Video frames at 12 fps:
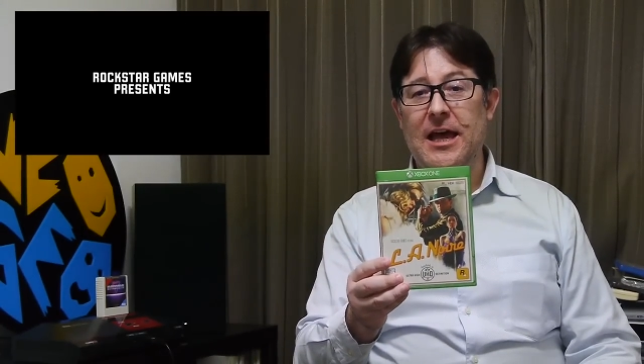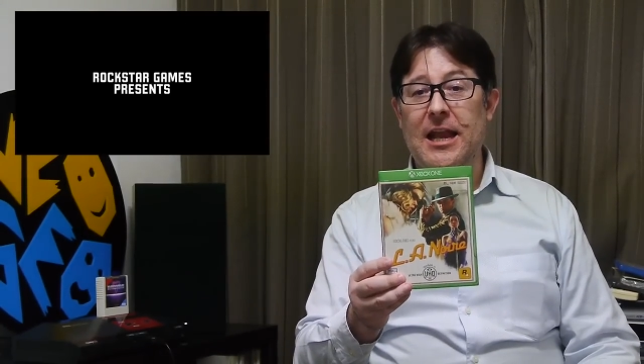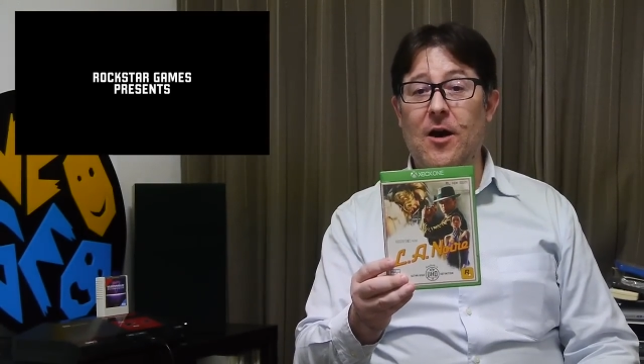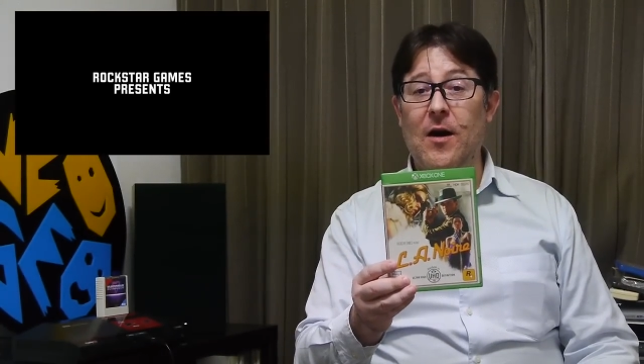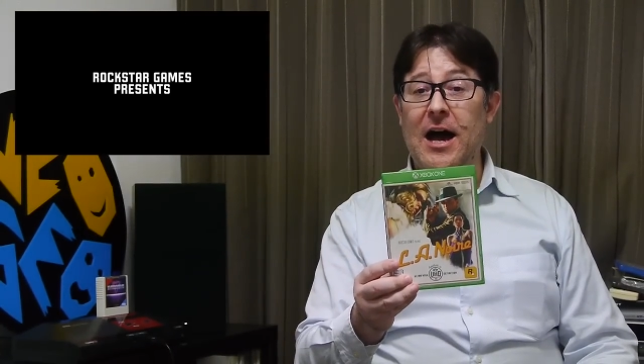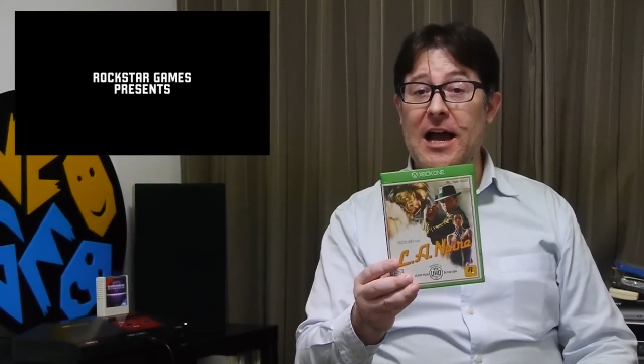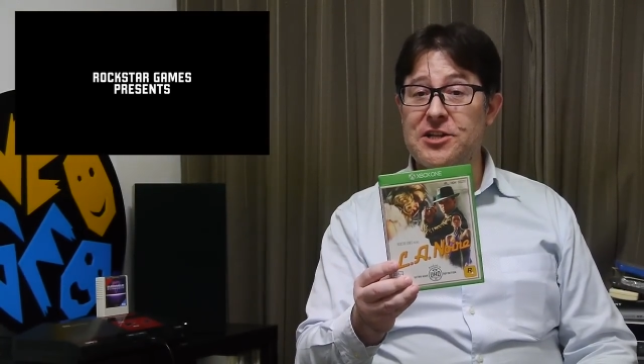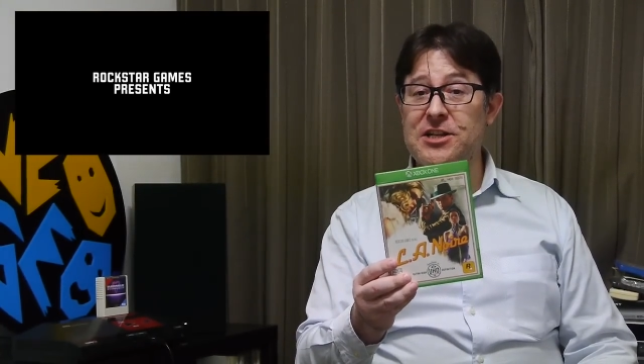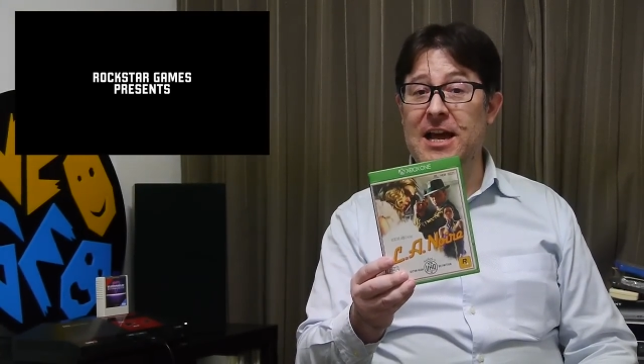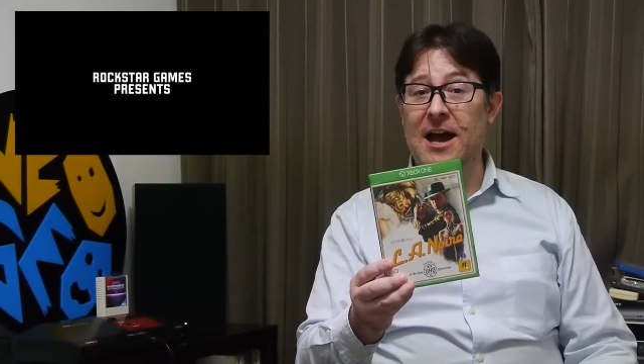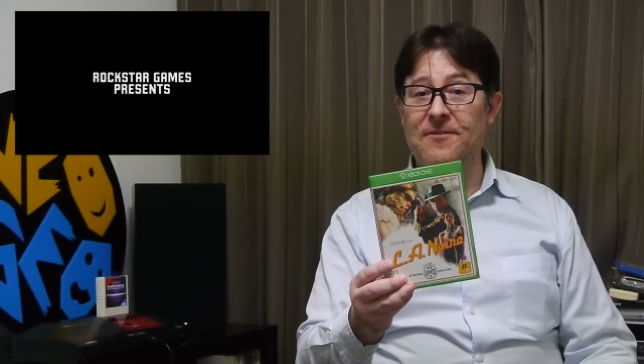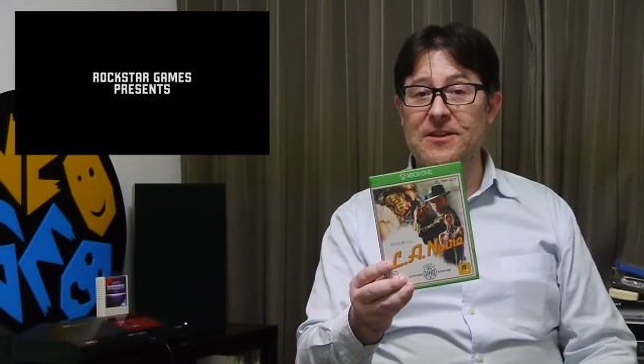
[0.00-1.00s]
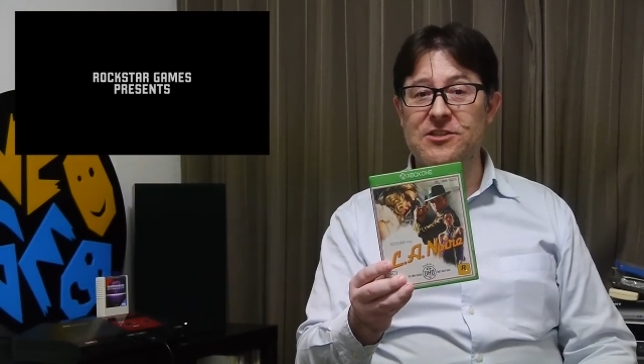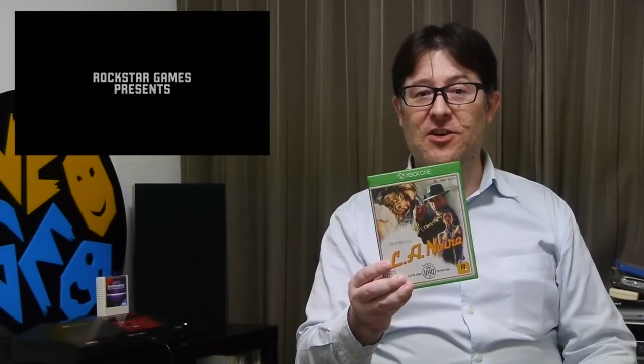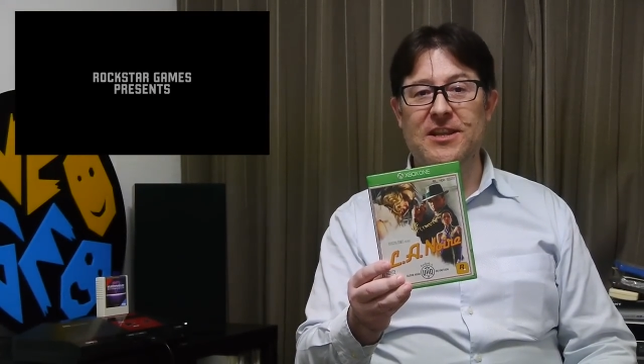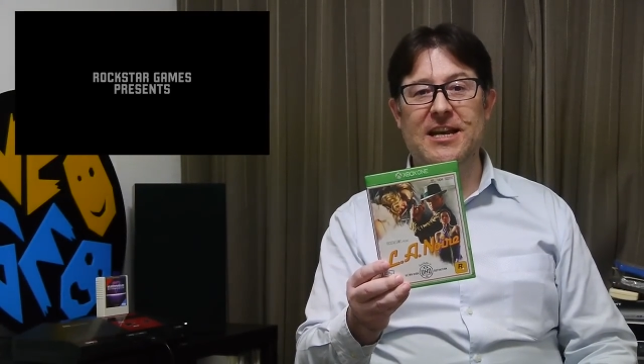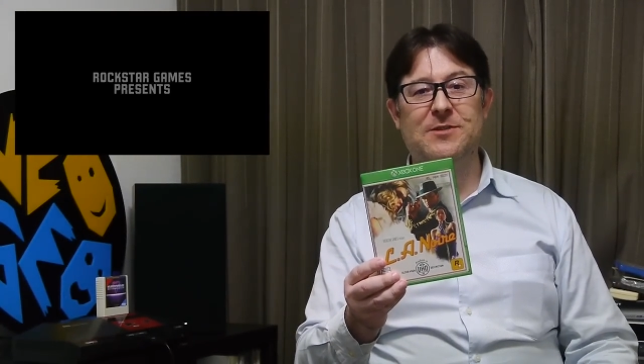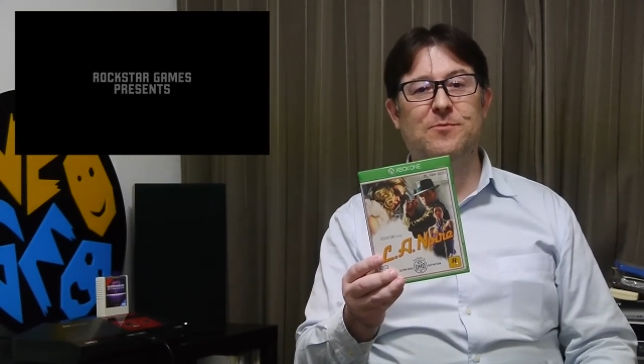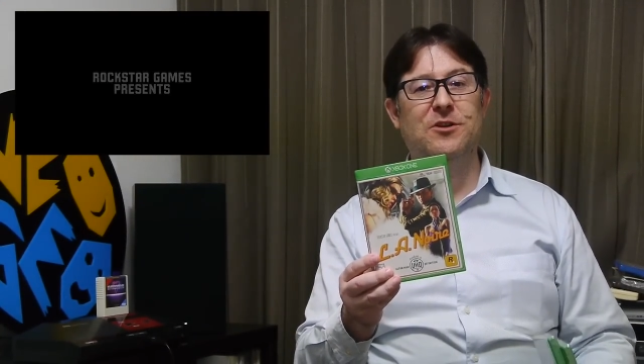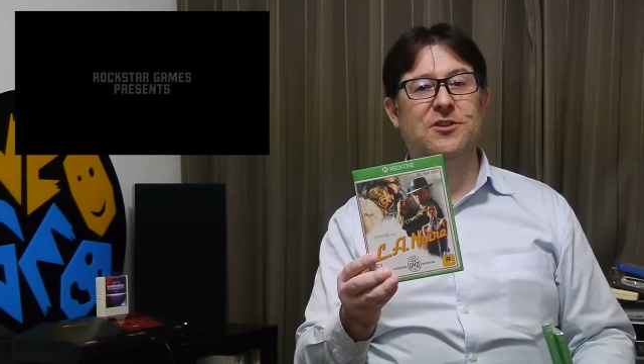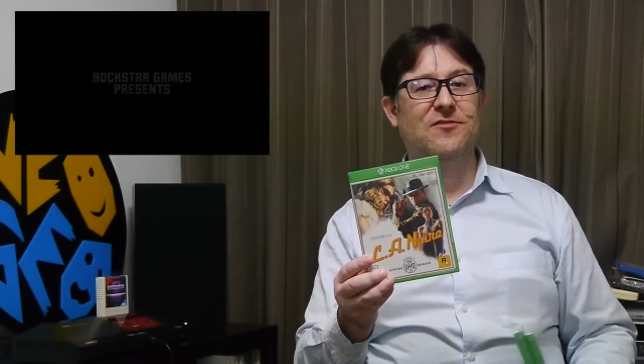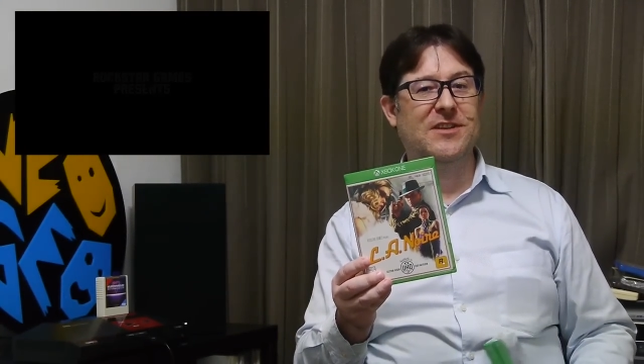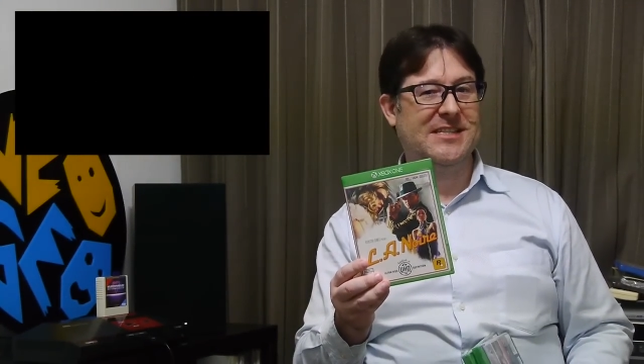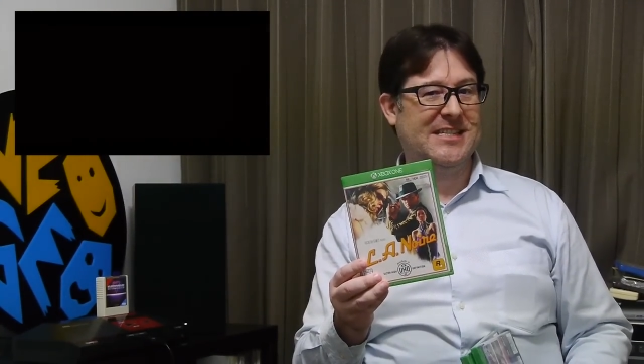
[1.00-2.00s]
Now, I actually have this on the Xbox
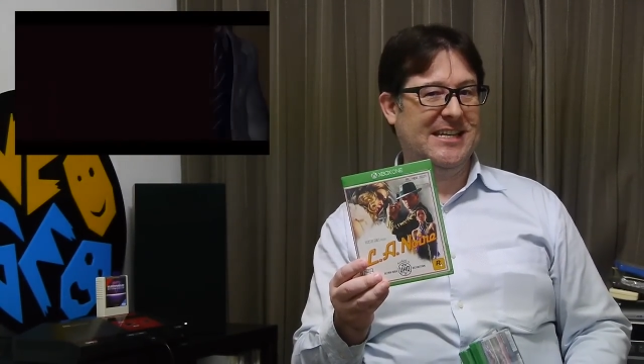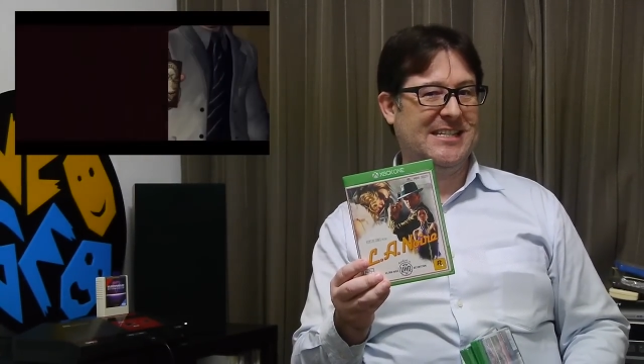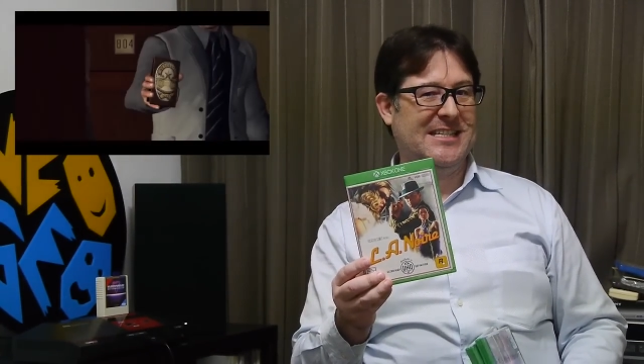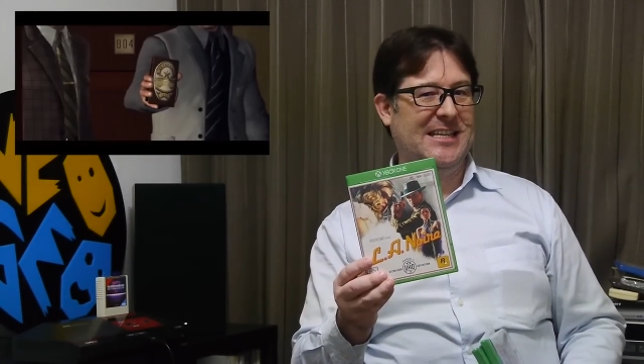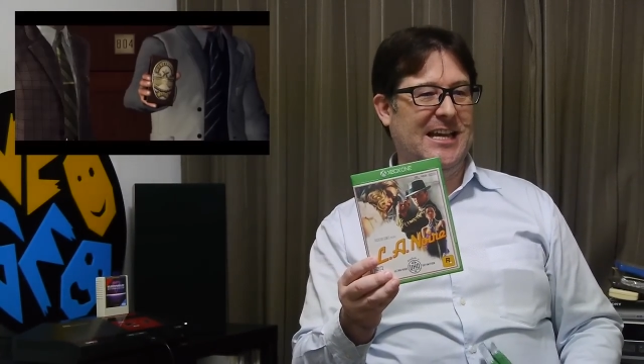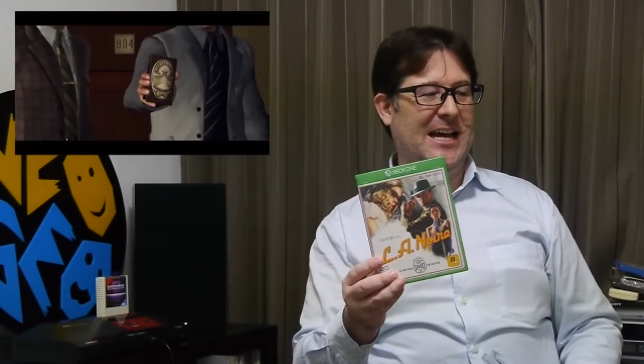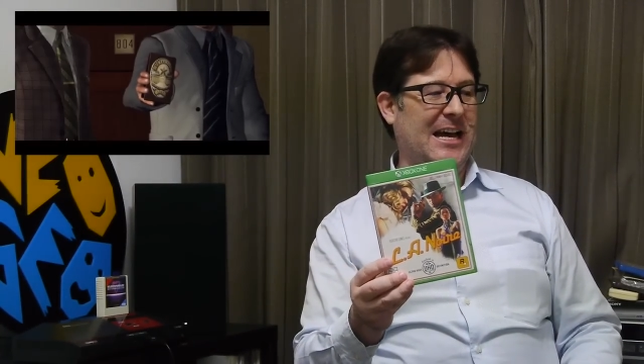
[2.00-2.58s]
360,